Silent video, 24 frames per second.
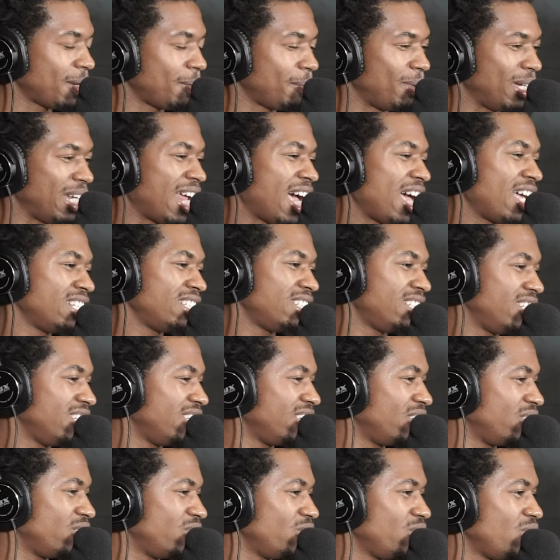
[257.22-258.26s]
But I
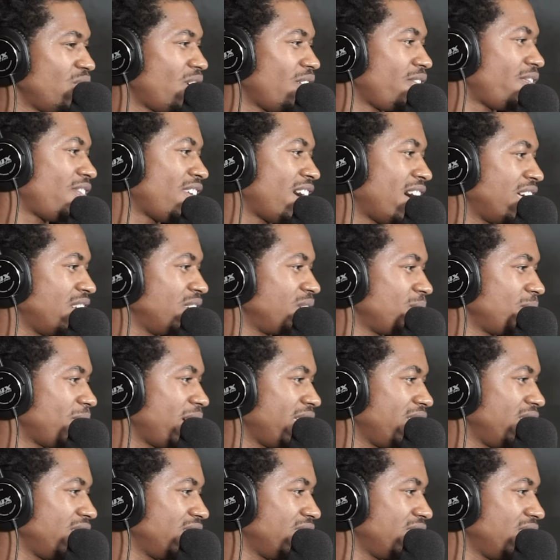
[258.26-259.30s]
still, you know, find a
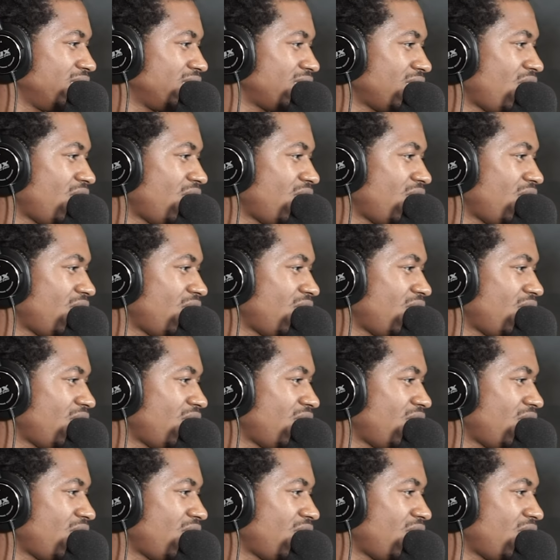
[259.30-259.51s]
way to